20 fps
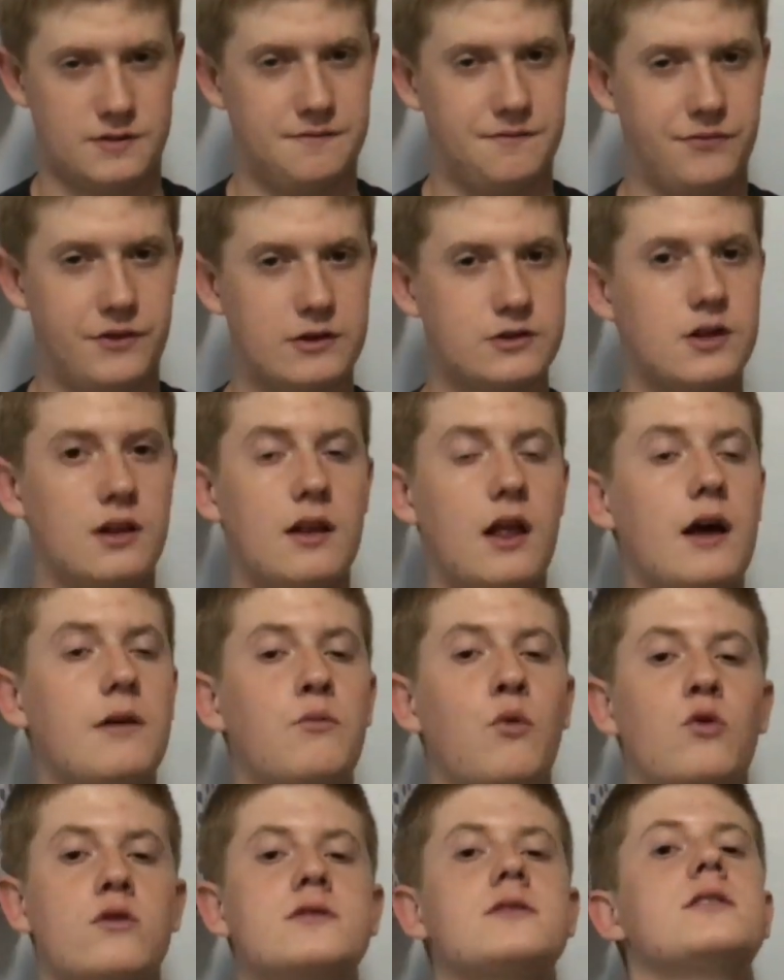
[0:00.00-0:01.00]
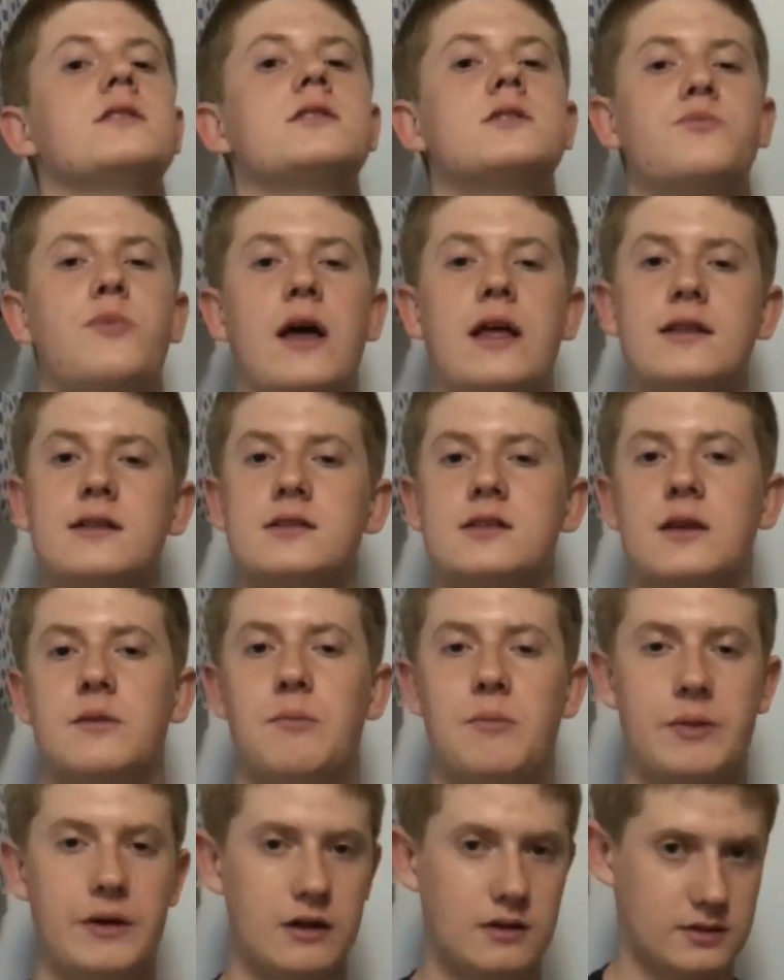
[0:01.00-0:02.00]
There's a lot more suspense and
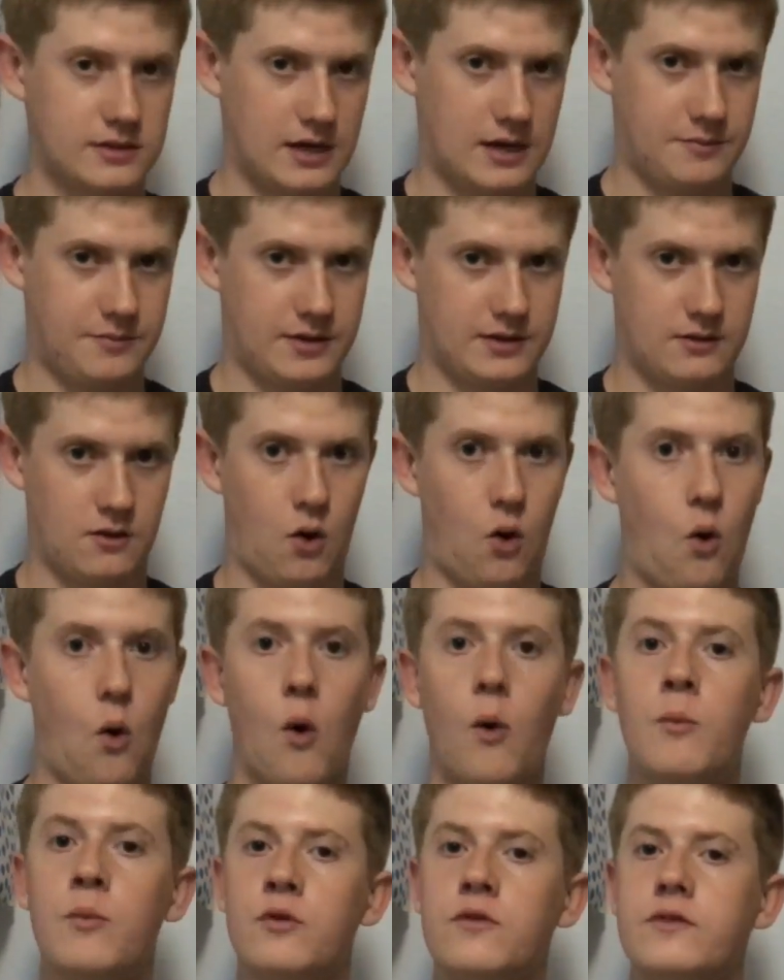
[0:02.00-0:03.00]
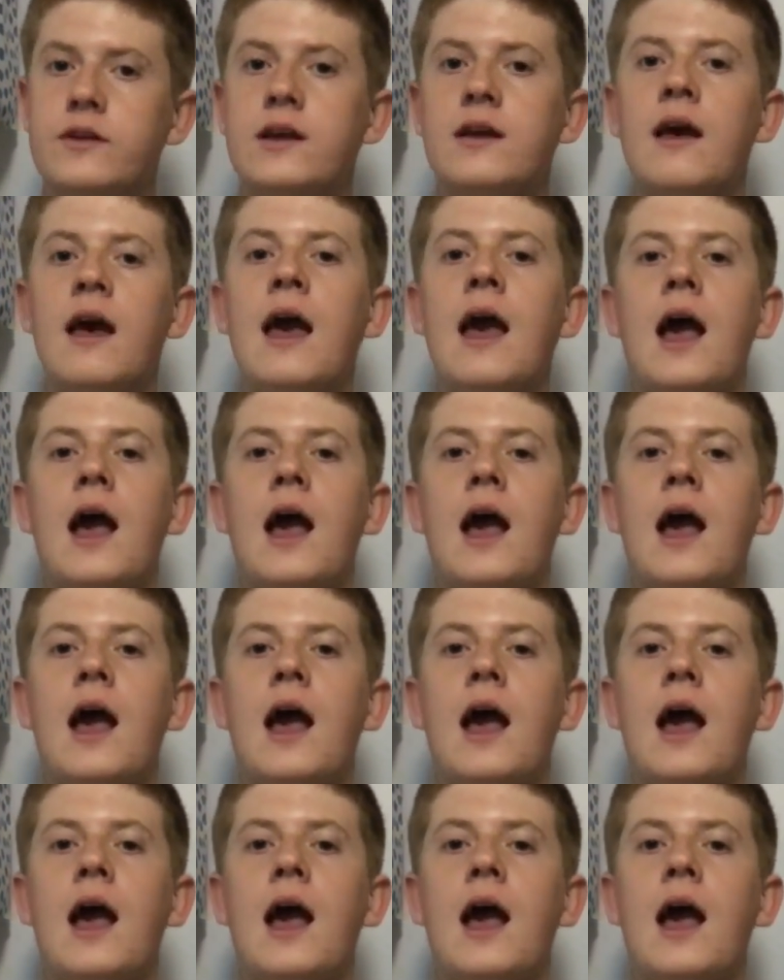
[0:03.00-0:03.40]
build-up in the whole movie,